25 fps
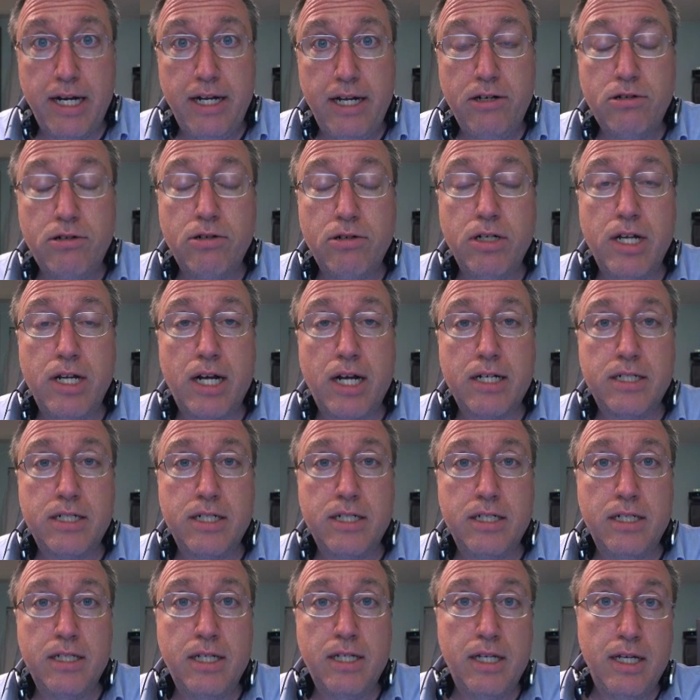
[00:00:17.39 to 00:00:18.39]

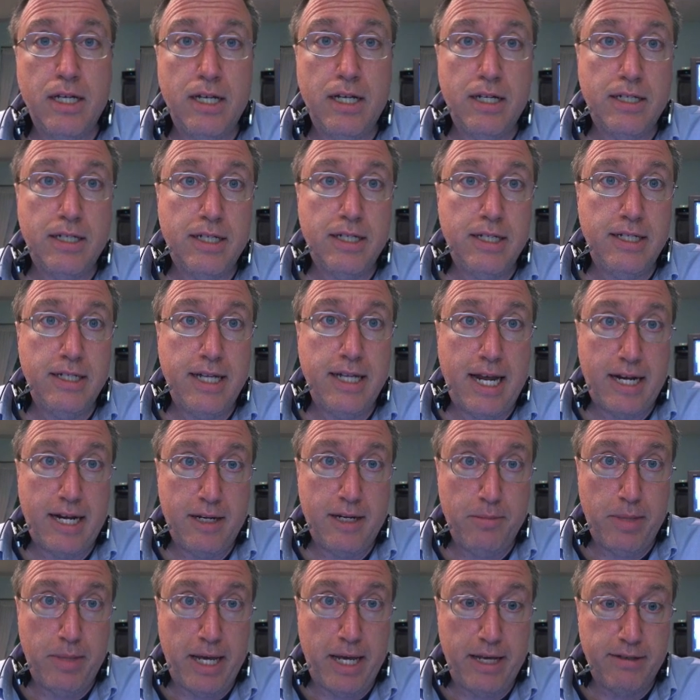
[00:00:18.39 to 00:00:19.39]
Introduction to
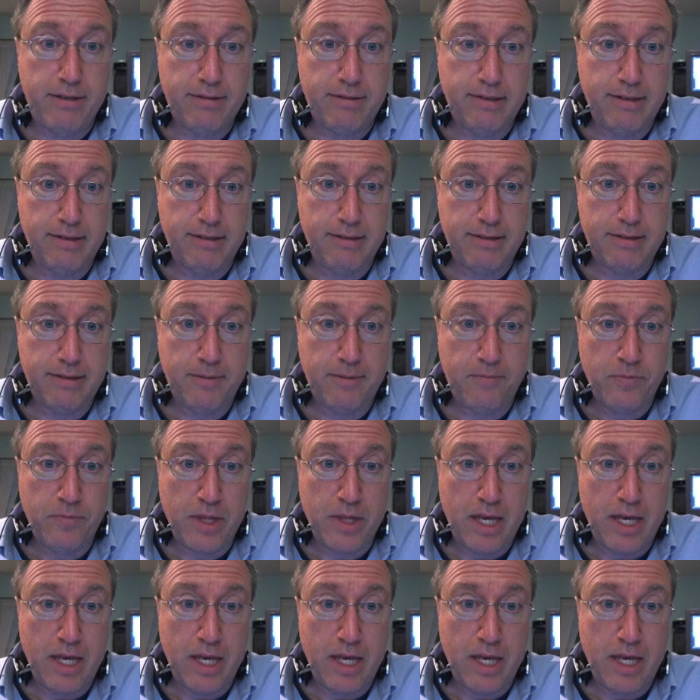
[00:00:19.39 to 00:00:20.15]
Databases.